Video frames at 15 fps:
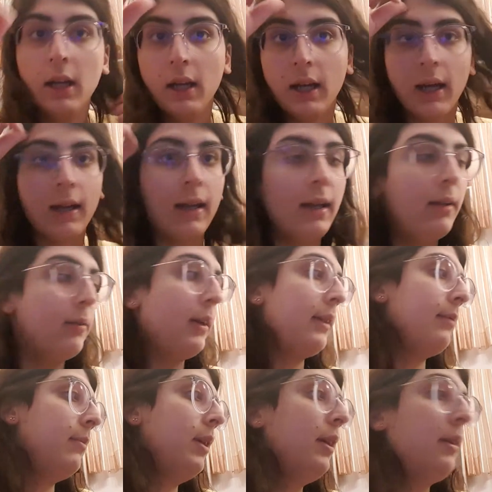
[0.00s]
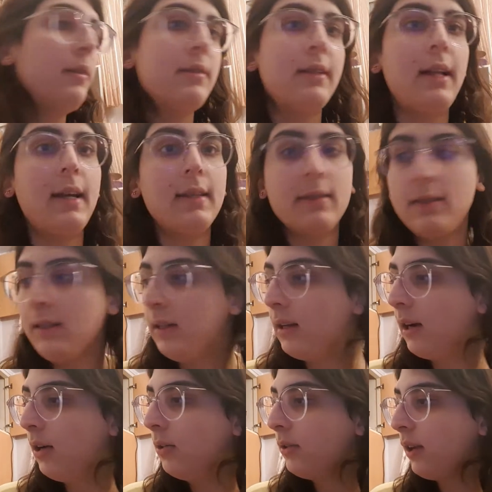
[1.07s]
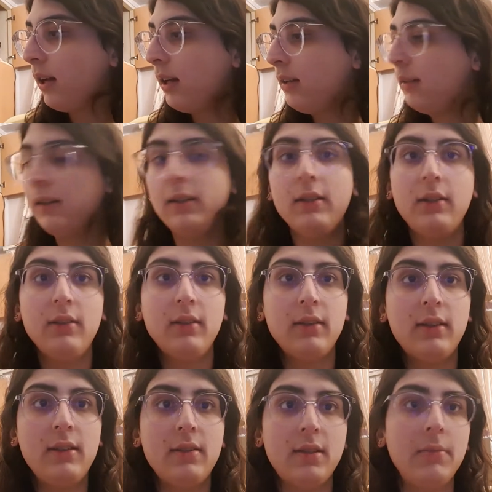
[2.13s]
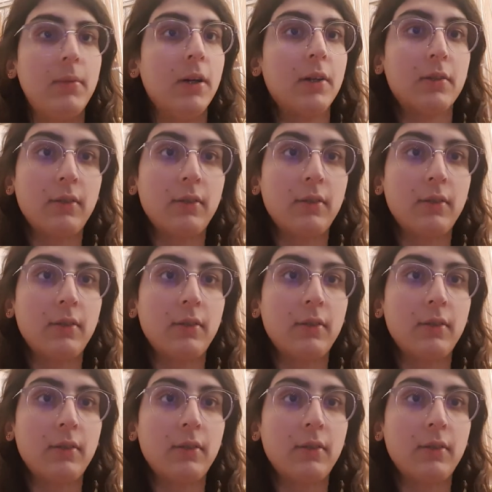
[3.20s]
And anyway, the motor is lasting. Oh, did I tell you the DC motor